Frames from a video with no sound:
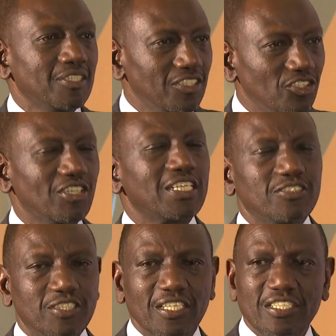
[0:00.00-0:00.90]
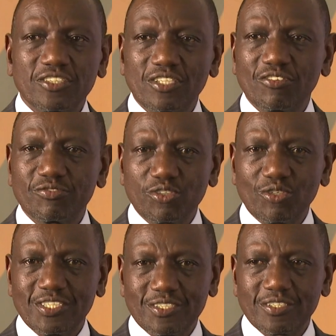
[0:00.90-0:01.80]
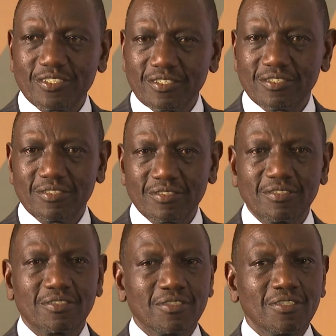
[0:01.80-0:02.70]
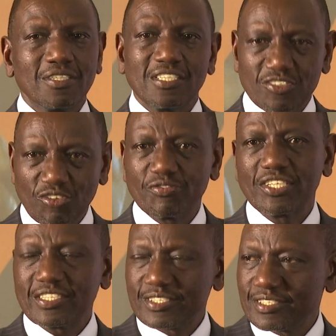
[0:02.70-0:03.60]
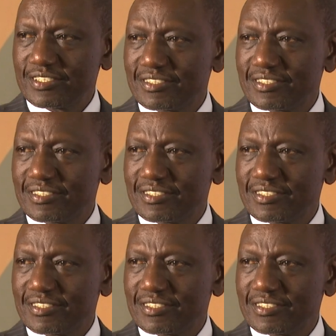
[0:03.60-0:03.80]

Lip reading: your destination of choice is obvious.